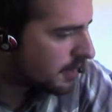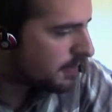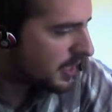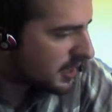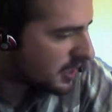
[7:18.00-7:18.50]

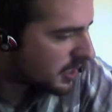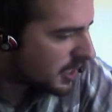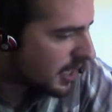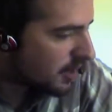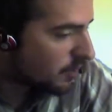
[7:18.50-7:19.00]

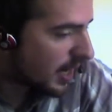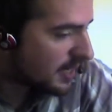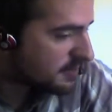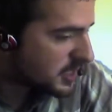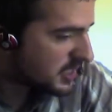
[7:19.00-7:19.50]
Pithom and
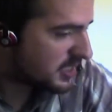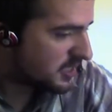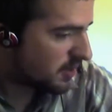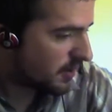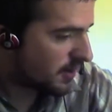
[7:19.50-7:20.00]

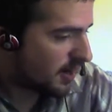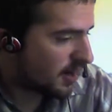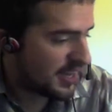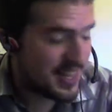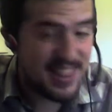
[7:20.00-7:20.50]
Ramses
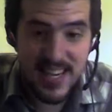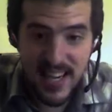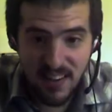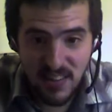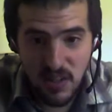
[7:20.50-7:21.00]
in the
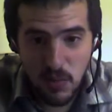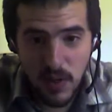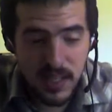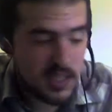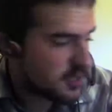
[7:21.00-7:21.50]
Delta
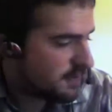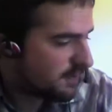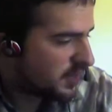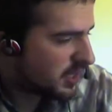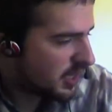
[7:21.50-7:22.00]
region,
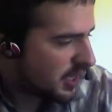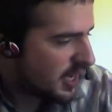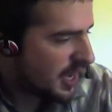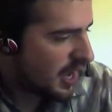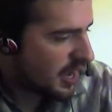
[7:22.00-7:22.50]

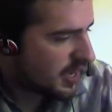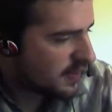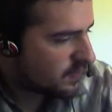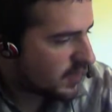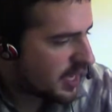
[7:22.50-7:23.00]

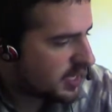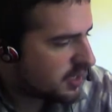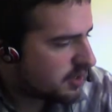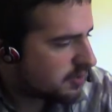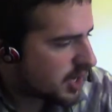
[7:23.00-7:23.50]
and they
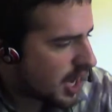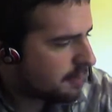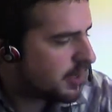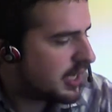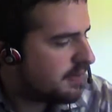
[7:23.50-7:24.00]
do
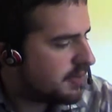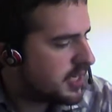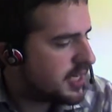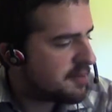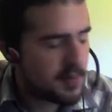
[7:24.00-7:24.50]
not believe
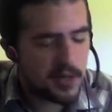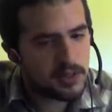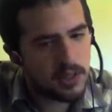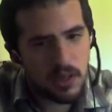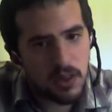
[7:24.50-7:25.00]
that
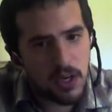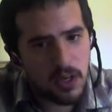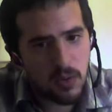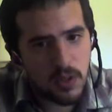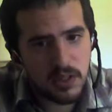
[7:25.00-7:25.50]
Thutmose
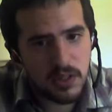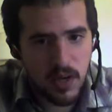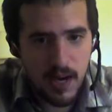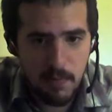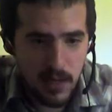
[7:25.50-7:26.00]
III was a
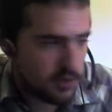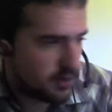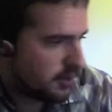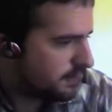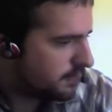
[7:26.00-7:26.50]
great builder.